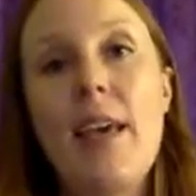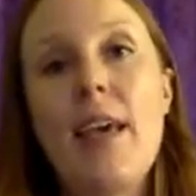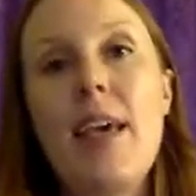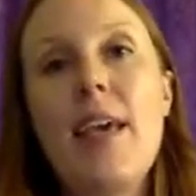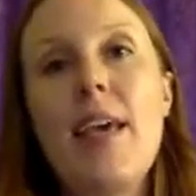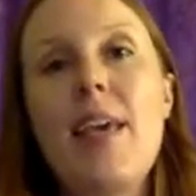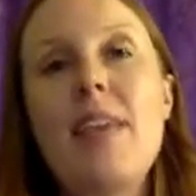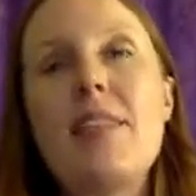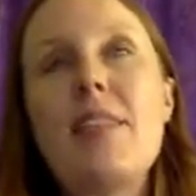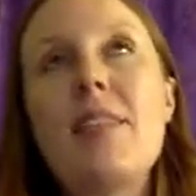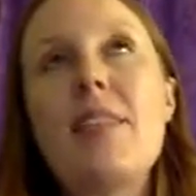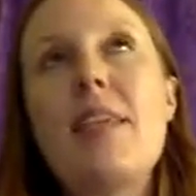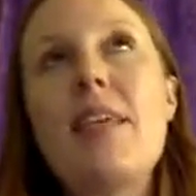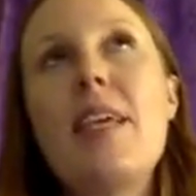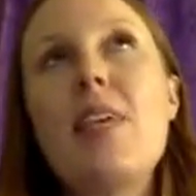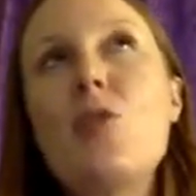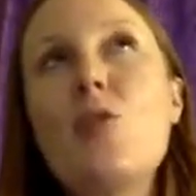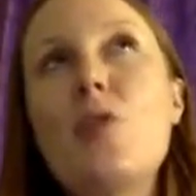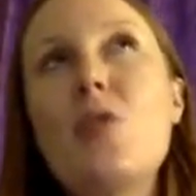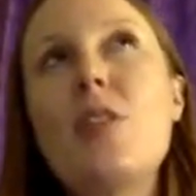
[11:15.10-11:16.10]
It's
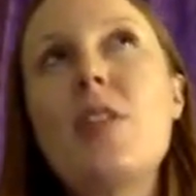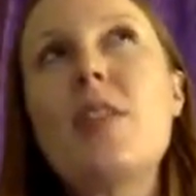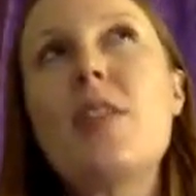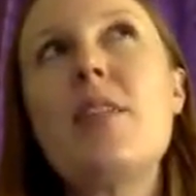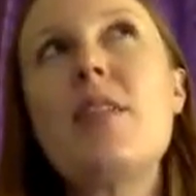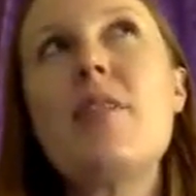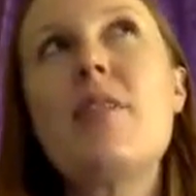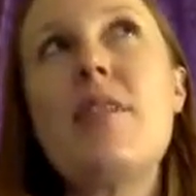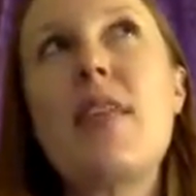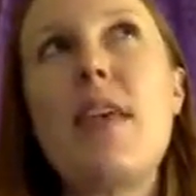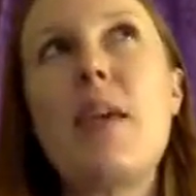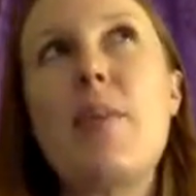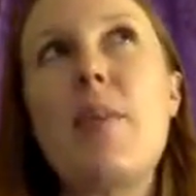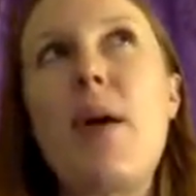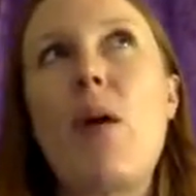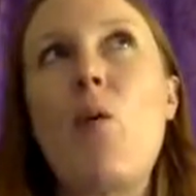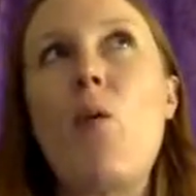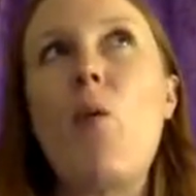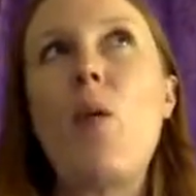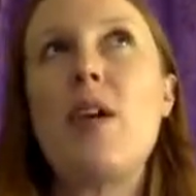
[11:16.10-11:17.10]
interesting to think
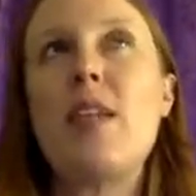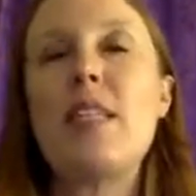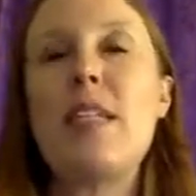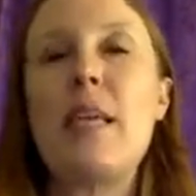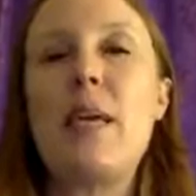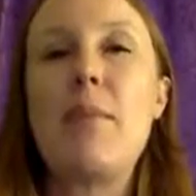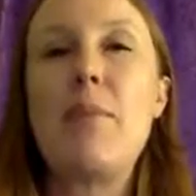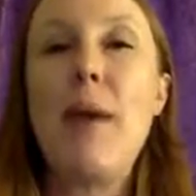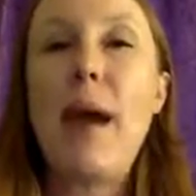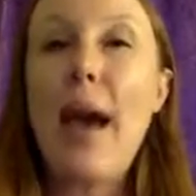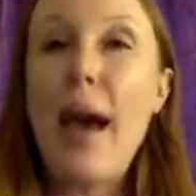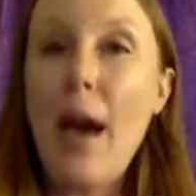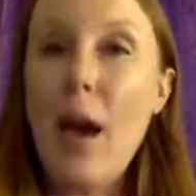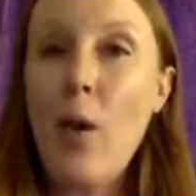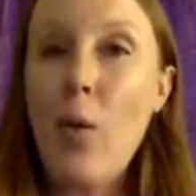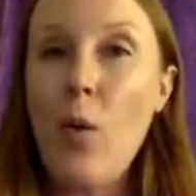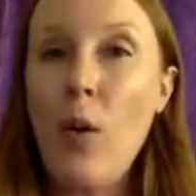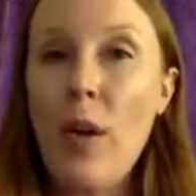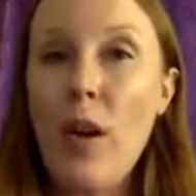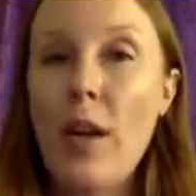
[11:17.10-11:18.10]
about wanting
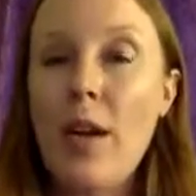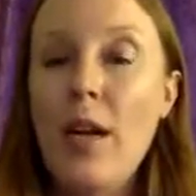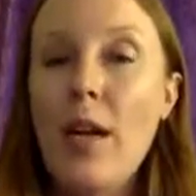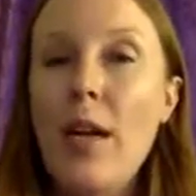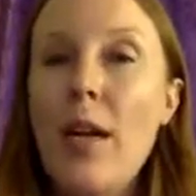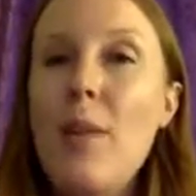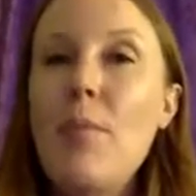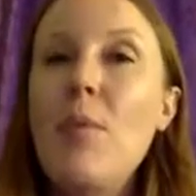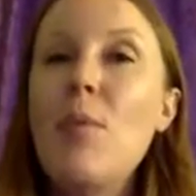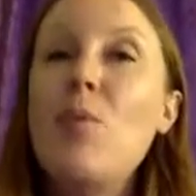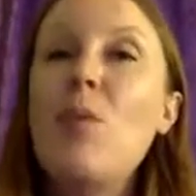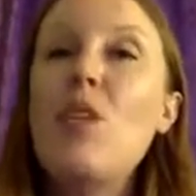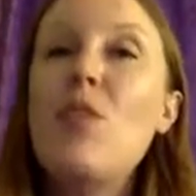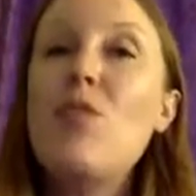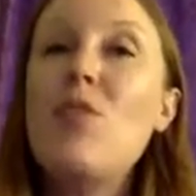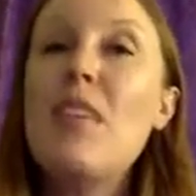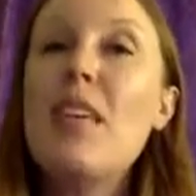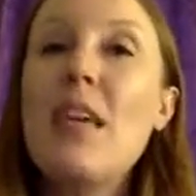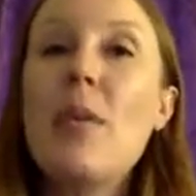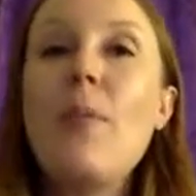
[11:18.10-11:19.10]
power, but when you
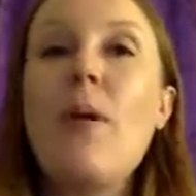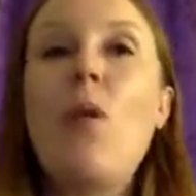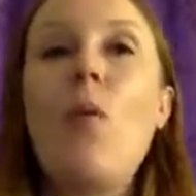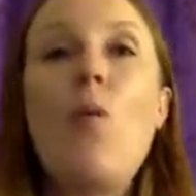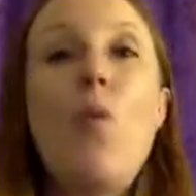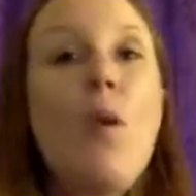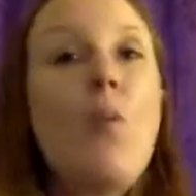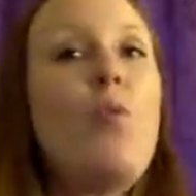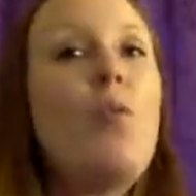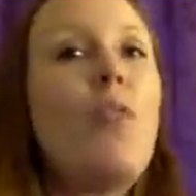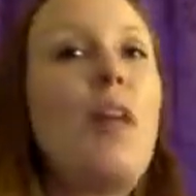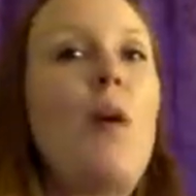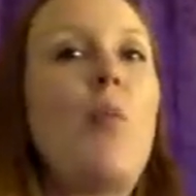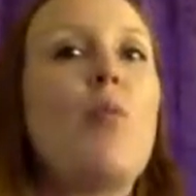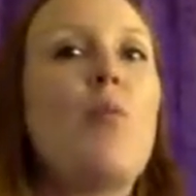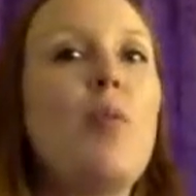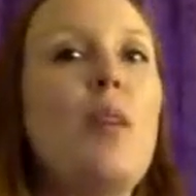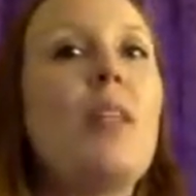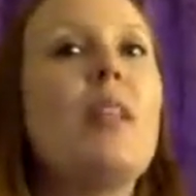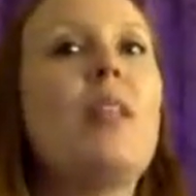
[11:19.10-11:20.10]
think about what will that
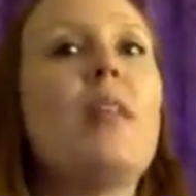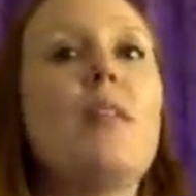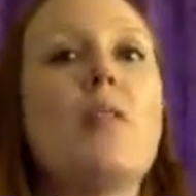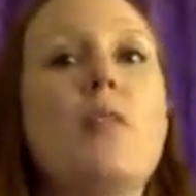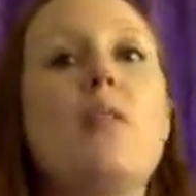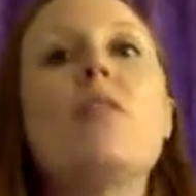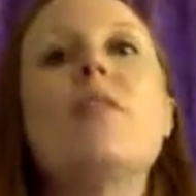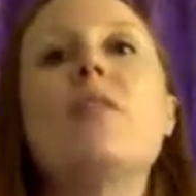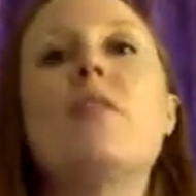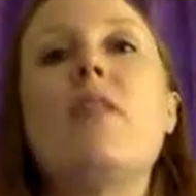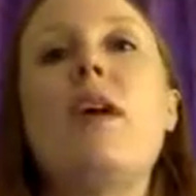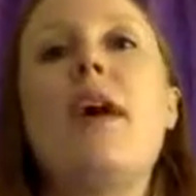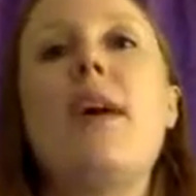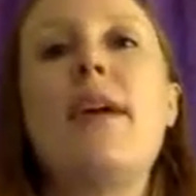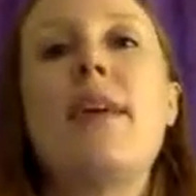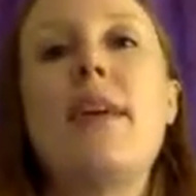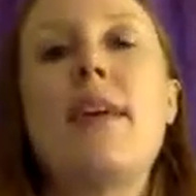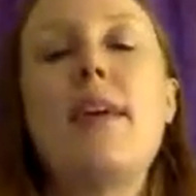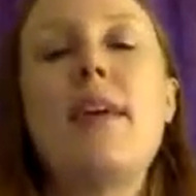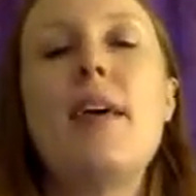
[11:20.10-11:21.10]
really look
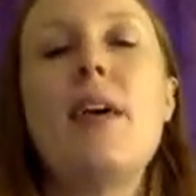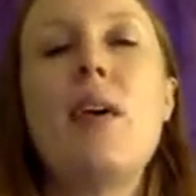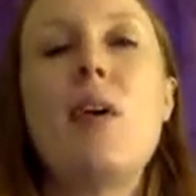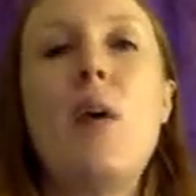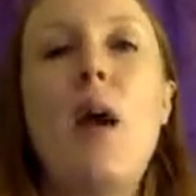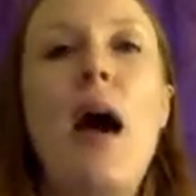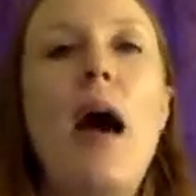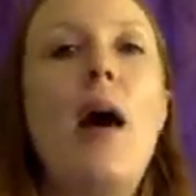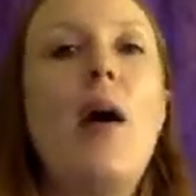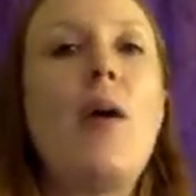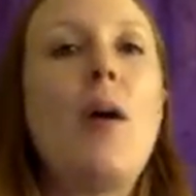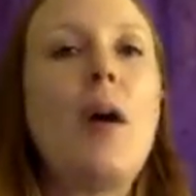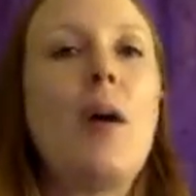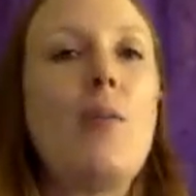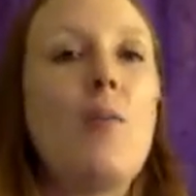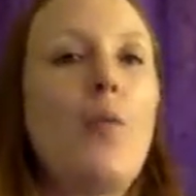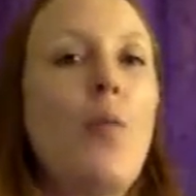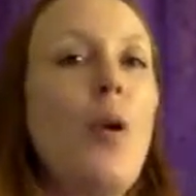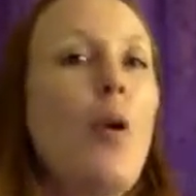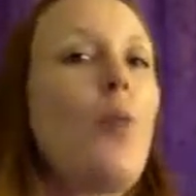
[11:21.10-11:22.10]
like,
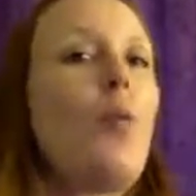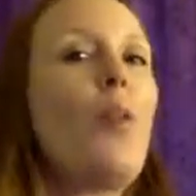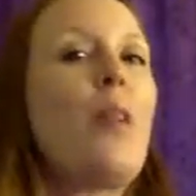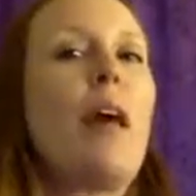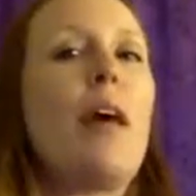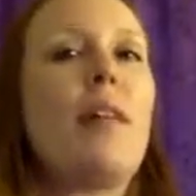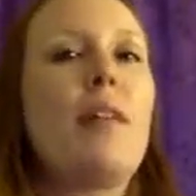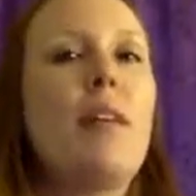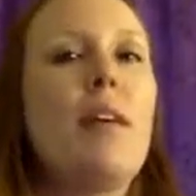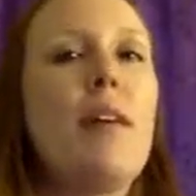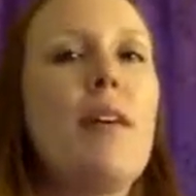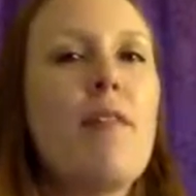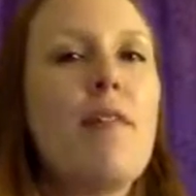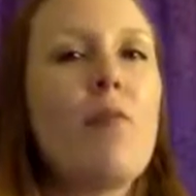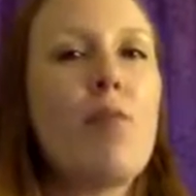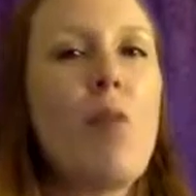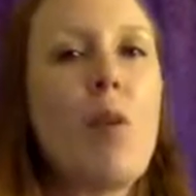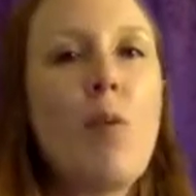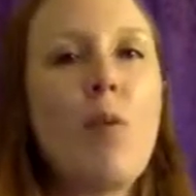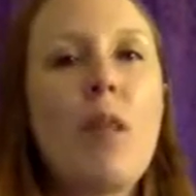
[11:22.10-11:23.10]
how, where will I live?
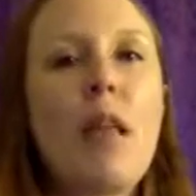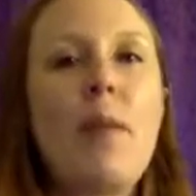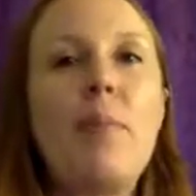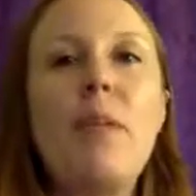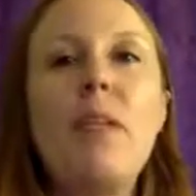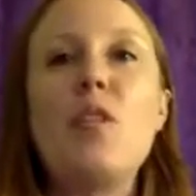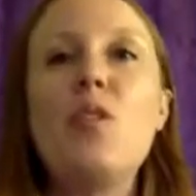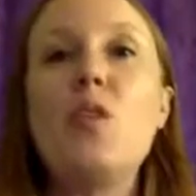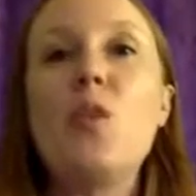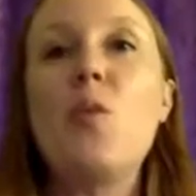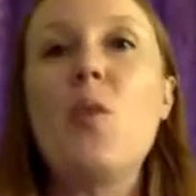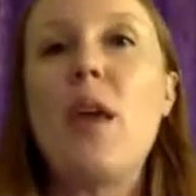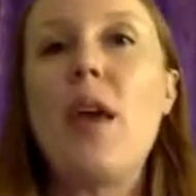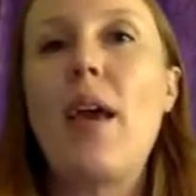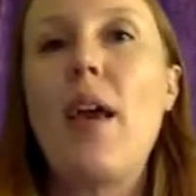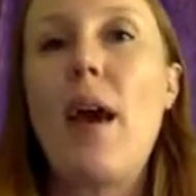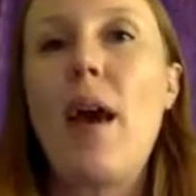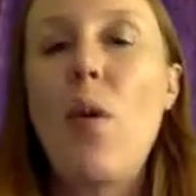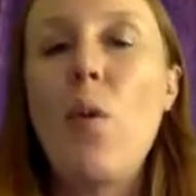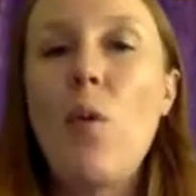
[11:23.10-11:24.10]
What will I be
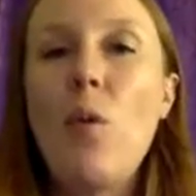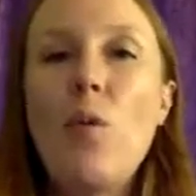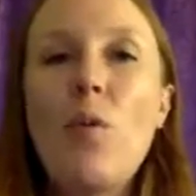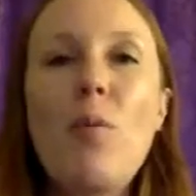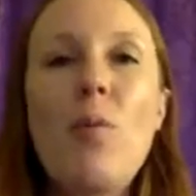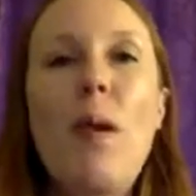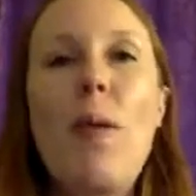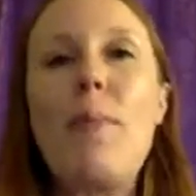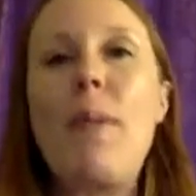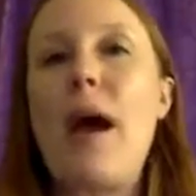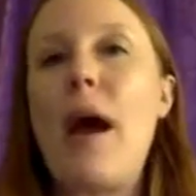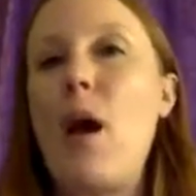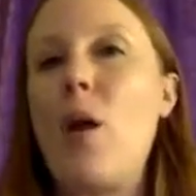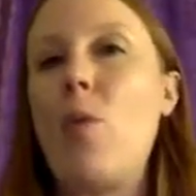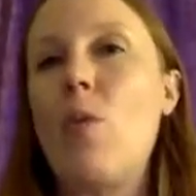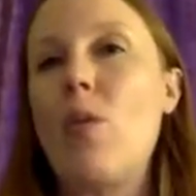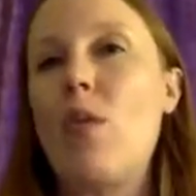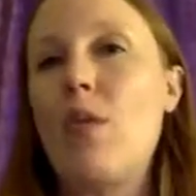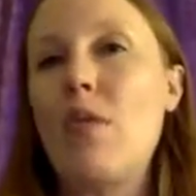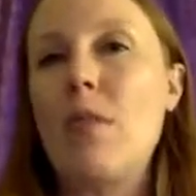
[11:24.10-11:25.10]
doing? What will my
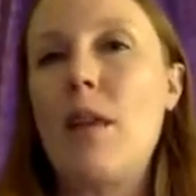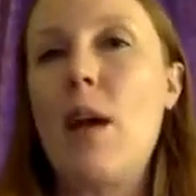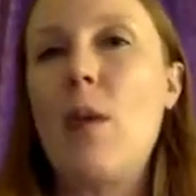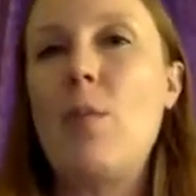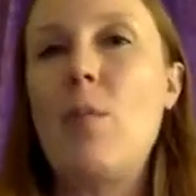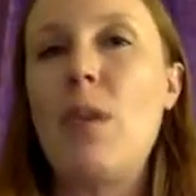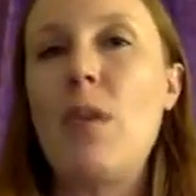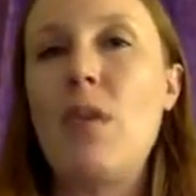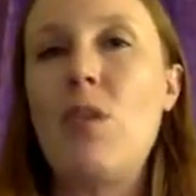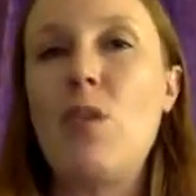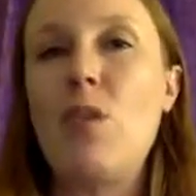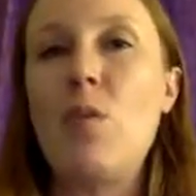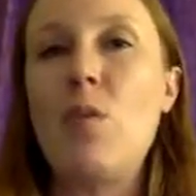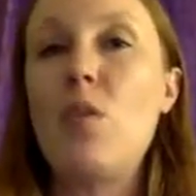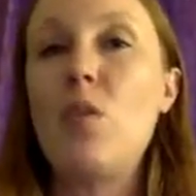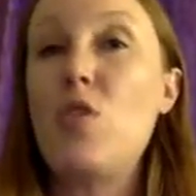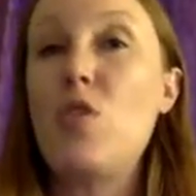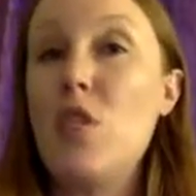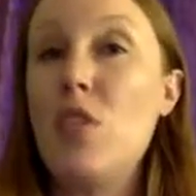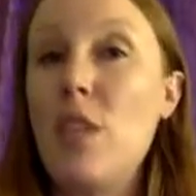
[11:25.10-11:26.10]
power allow me to
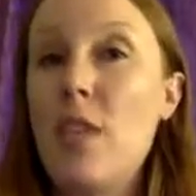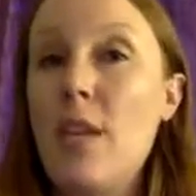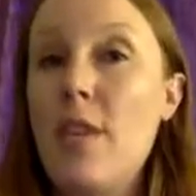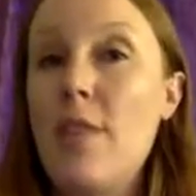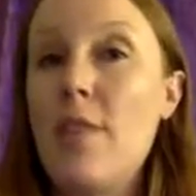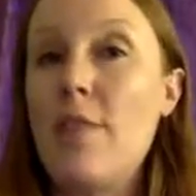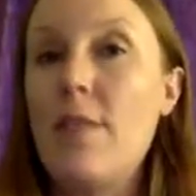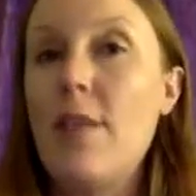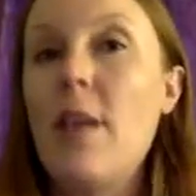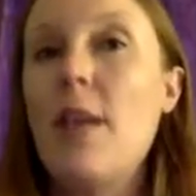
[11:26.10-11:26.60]
achieve?